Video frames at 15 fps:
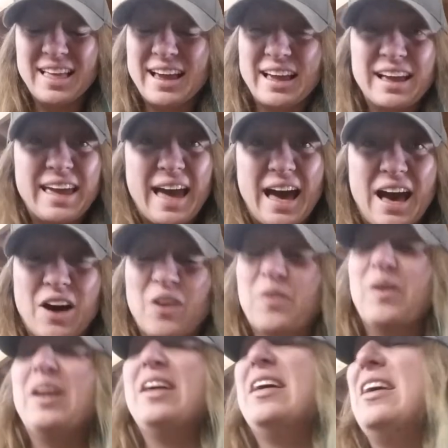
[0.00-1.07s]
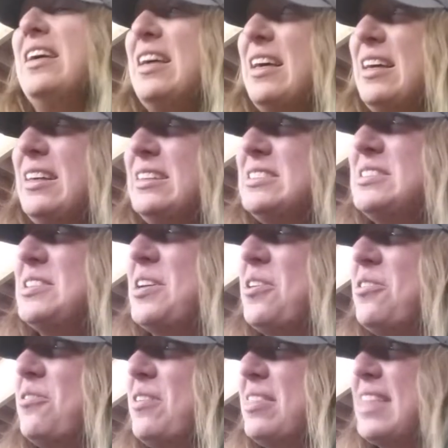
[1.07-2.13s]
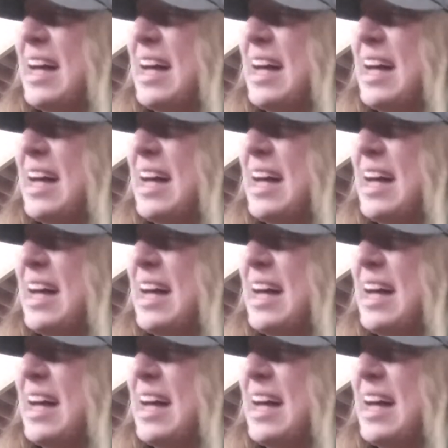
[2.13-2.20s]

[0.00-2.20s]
like a cow. So